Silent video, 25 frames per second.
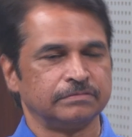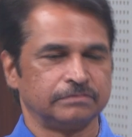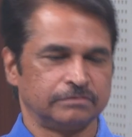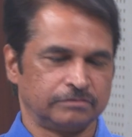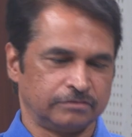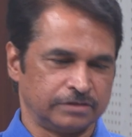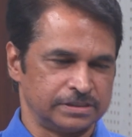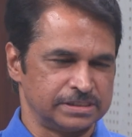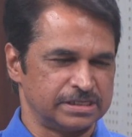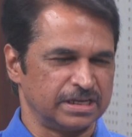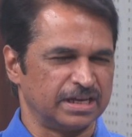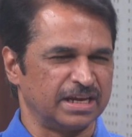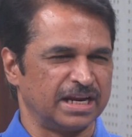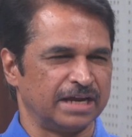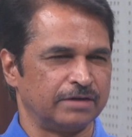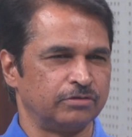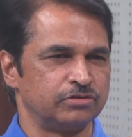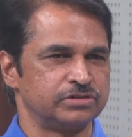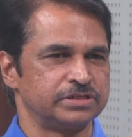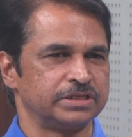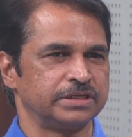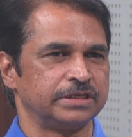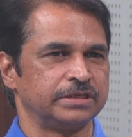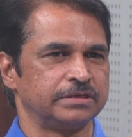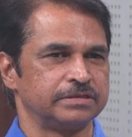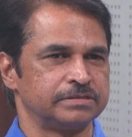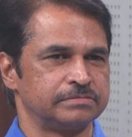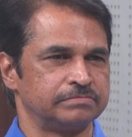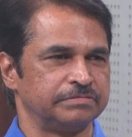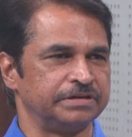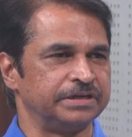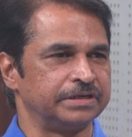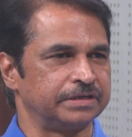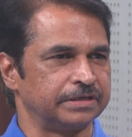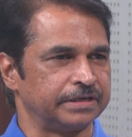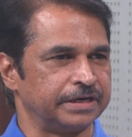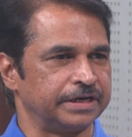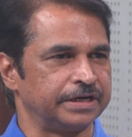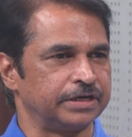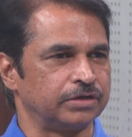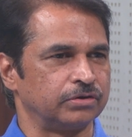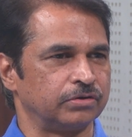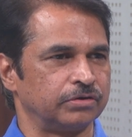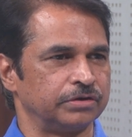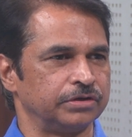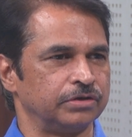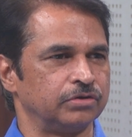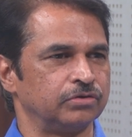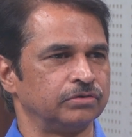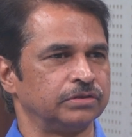once again, I would say, is internet,
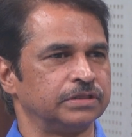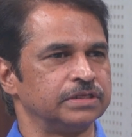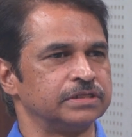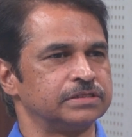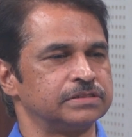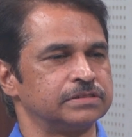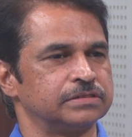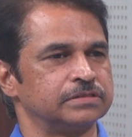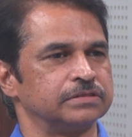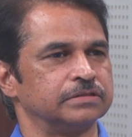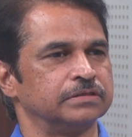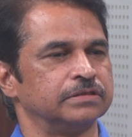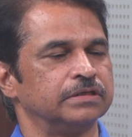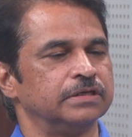or, you know, this